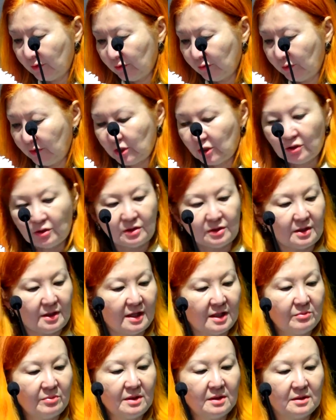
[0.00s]
which
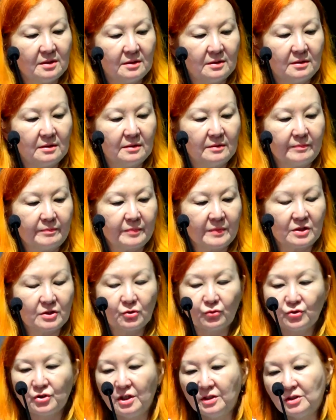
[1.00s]
had been
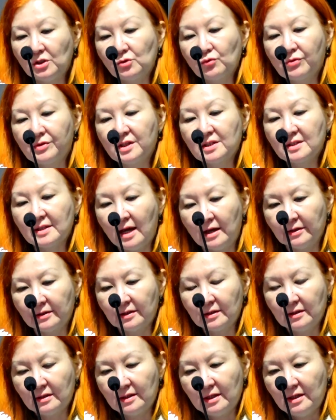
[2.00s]
associated with the sun.
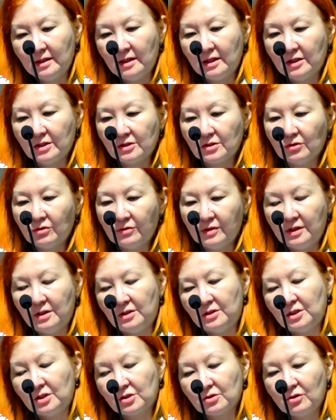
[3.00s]
So
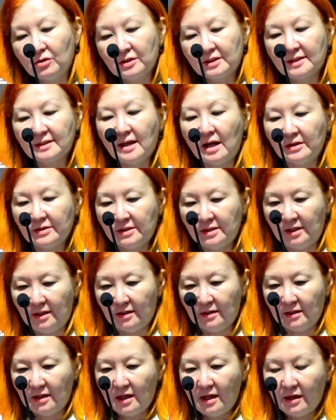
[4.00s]
it is called sun
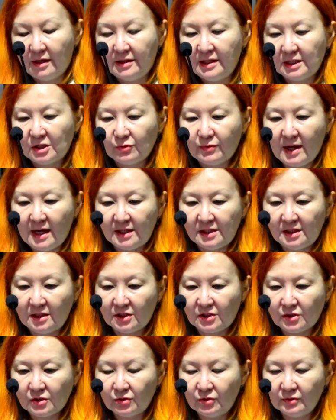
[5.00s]
deer. That's why
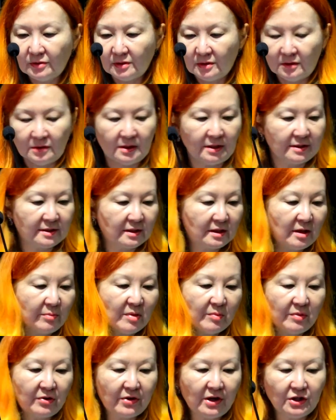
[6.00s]
deer stone is a
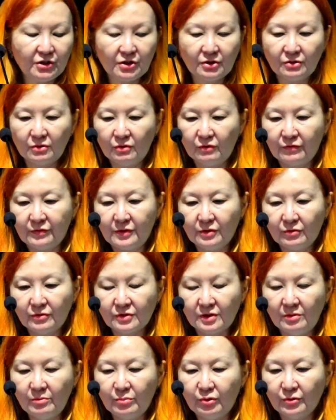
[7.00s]
commemoration of
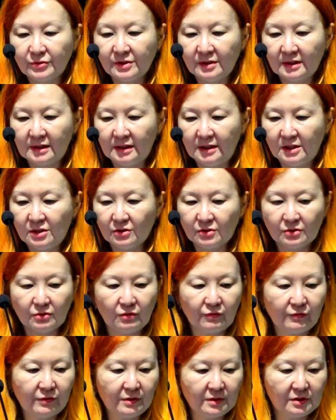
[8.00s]
those important leaders
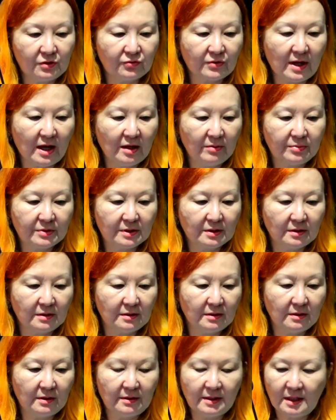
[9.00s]
of the tribes
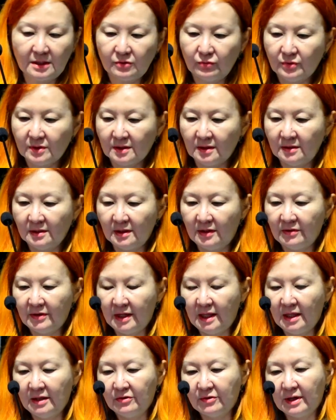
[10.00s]
that was in their
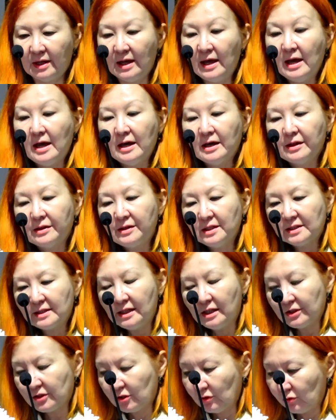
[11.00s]
area. This
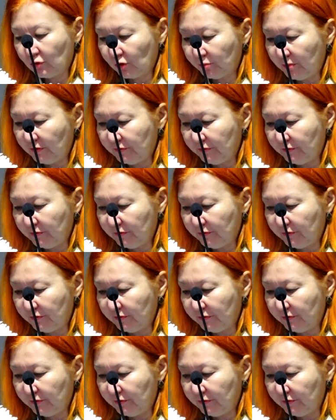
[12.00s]
also could